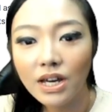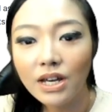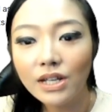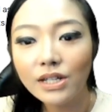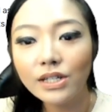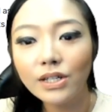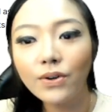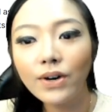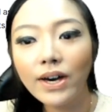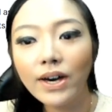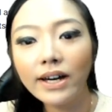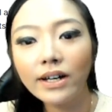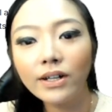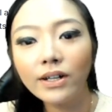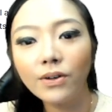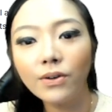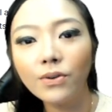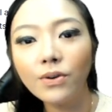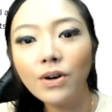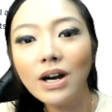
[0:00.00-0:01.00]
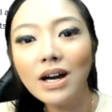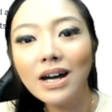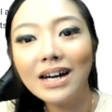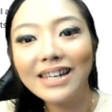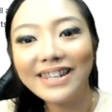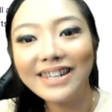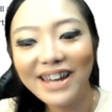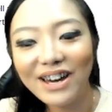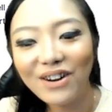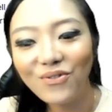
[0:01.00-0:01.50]
So HeCo
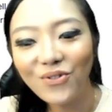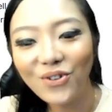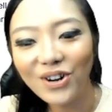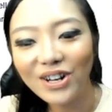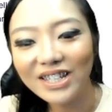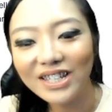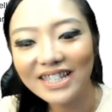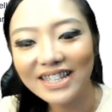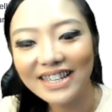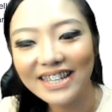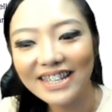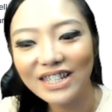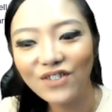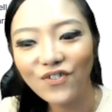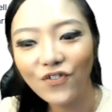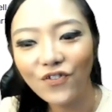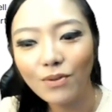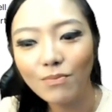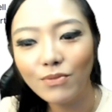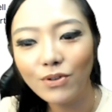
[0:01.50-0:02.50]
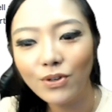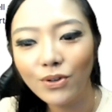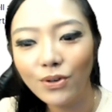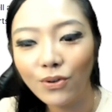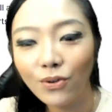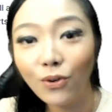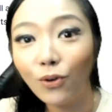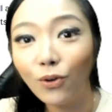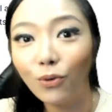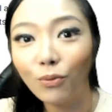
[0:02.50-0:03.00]
networks is from
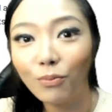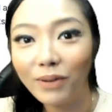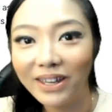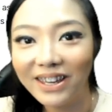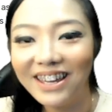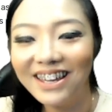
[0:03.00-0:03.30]
Huobi.